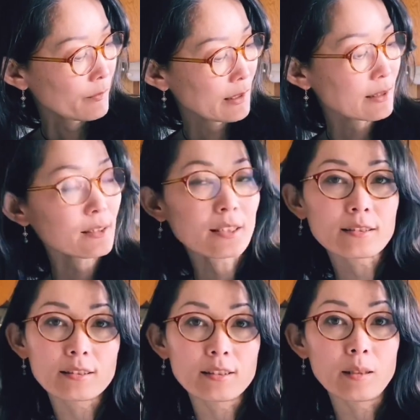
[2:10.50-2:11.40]
this is
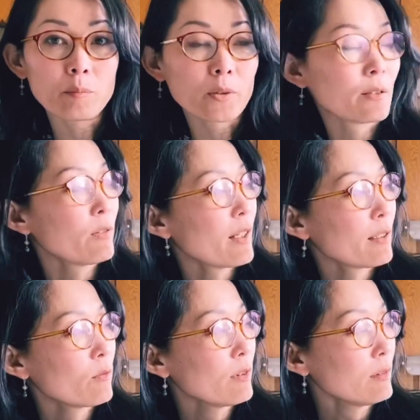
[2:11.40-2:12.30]
just
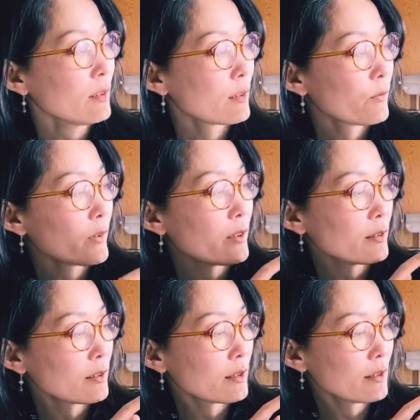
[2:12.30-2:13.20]
simplified one. The
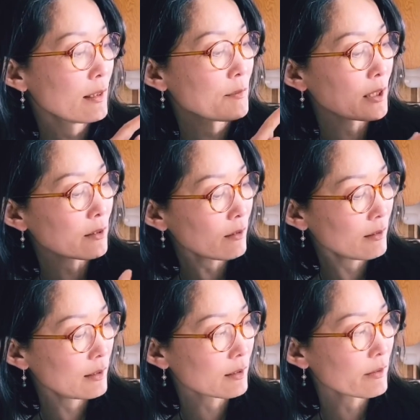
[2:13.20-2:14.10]
first, I'm just
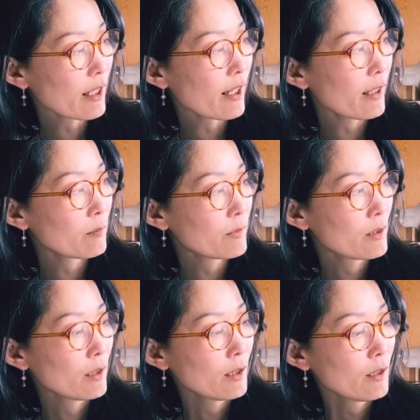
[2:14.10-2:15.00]
going to describe
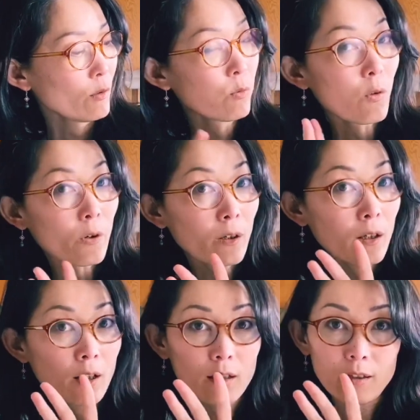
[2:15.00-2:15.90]

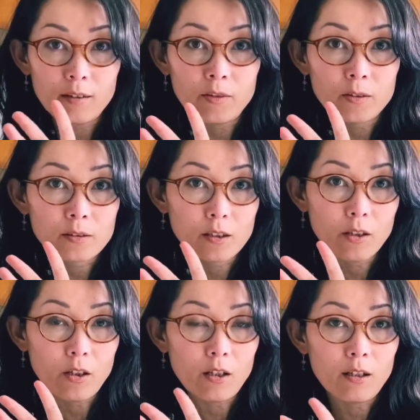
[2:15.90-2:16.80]
four levels
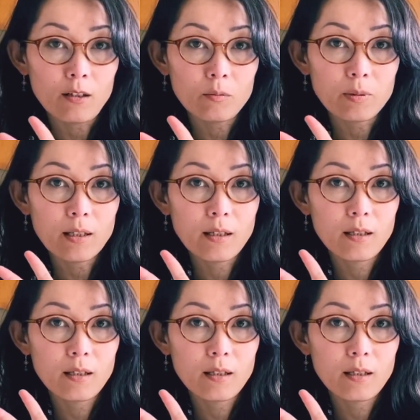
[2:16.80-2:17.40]
of